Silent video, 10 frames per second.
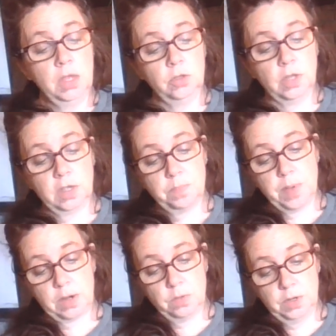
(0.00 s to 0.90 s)
You like it
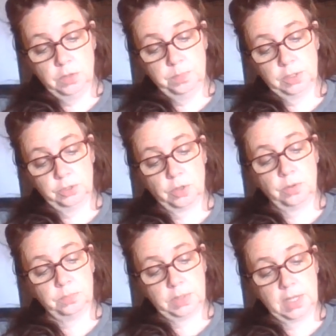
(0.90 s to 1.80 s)
better when you build your
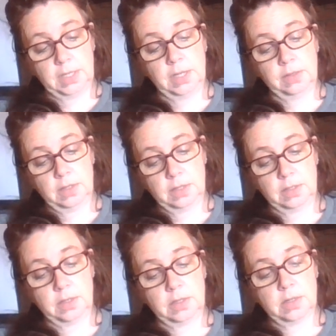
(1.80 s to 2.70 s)
own plane, I
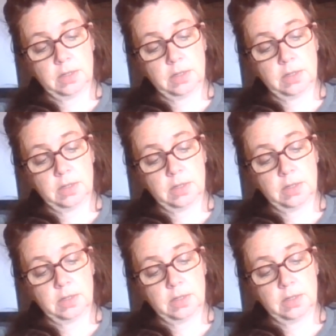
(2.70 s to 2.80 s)
think.